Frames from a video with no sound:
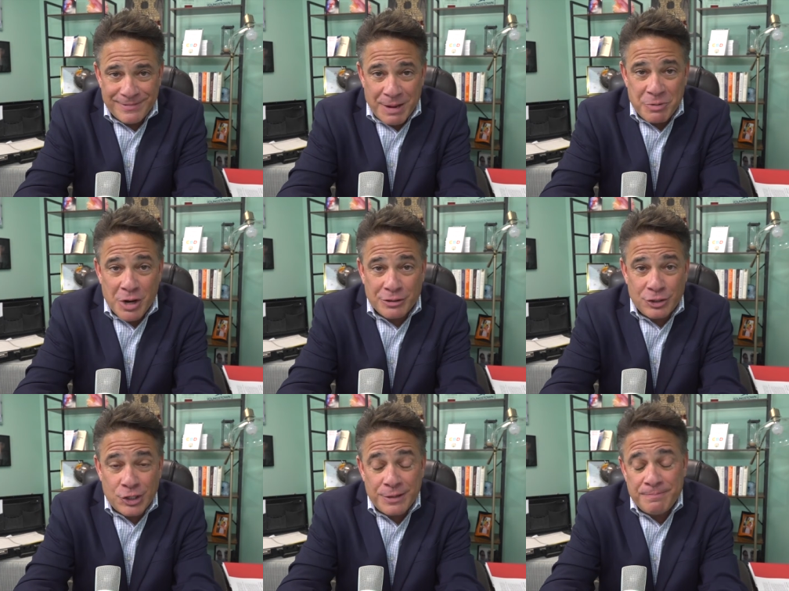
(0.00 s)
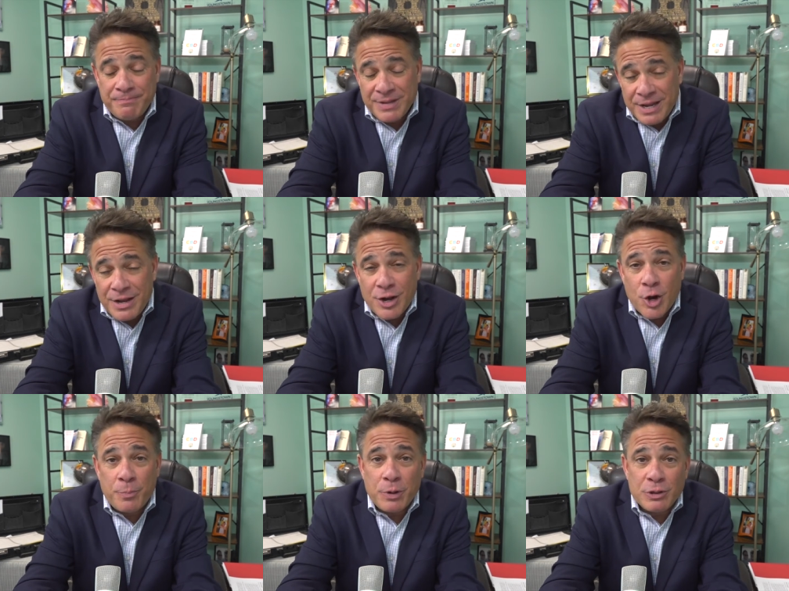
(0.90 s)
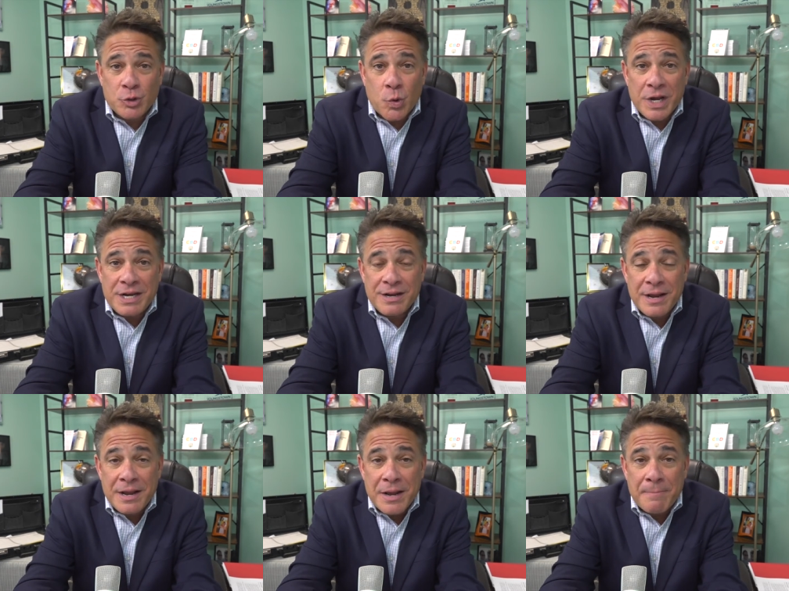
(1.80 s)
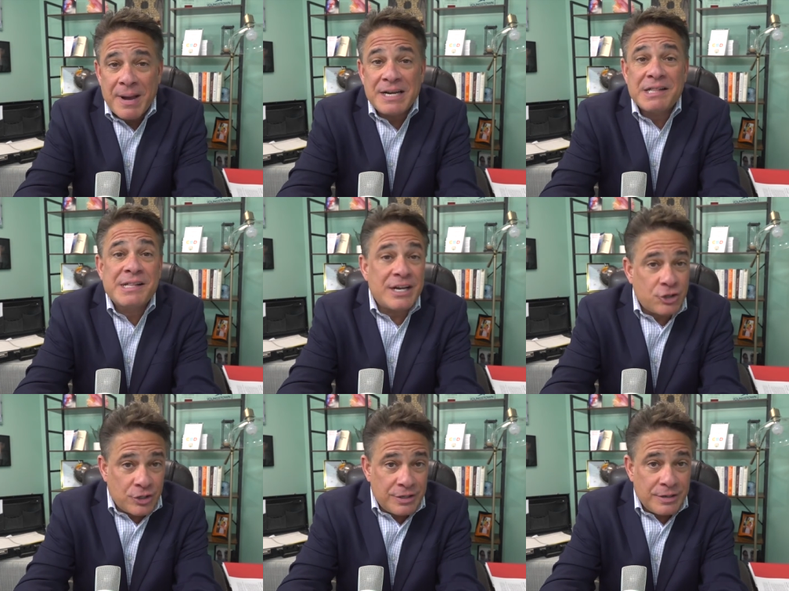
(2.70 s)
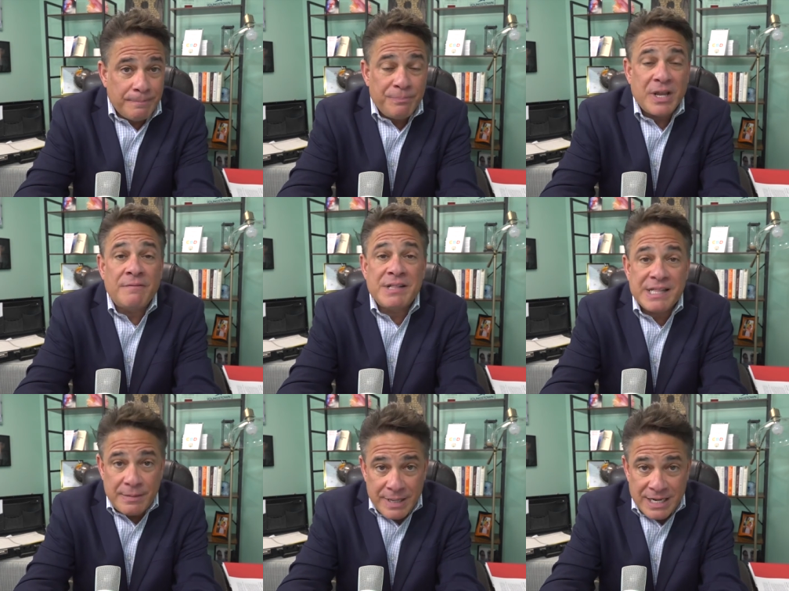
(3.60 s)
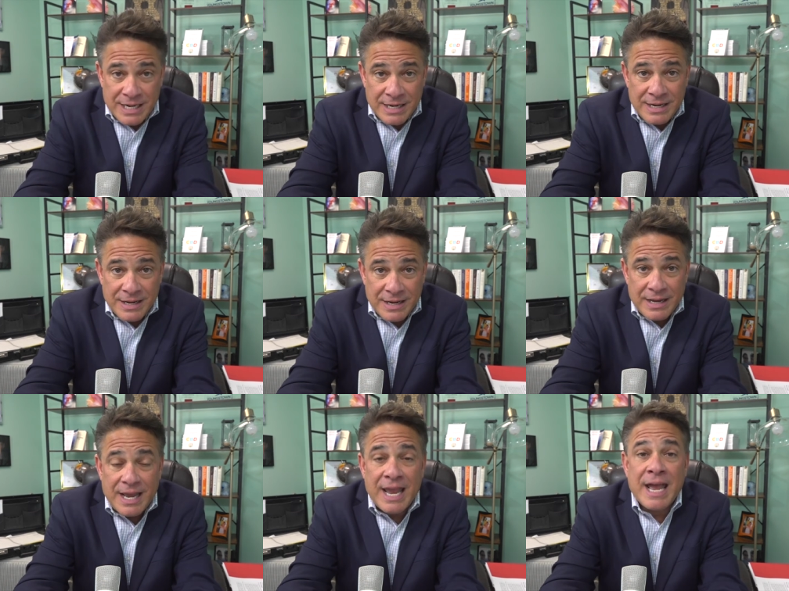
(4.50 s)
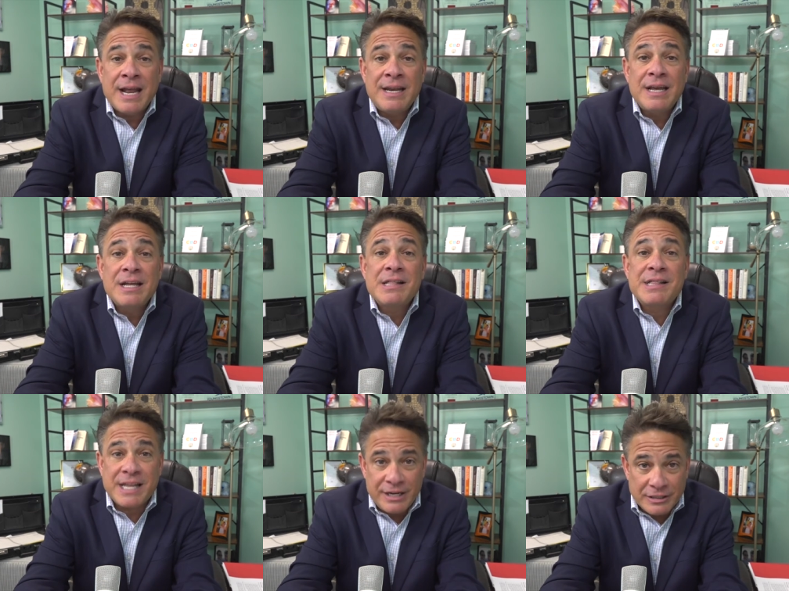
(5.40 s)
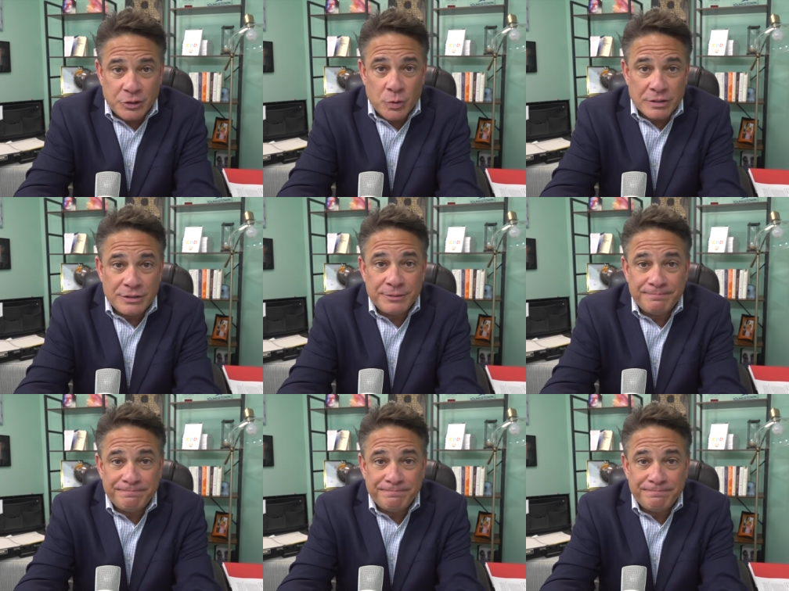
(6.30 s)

I'm Doctor Jim. Hope you enjoyed my discussion of C B D and skin disorders.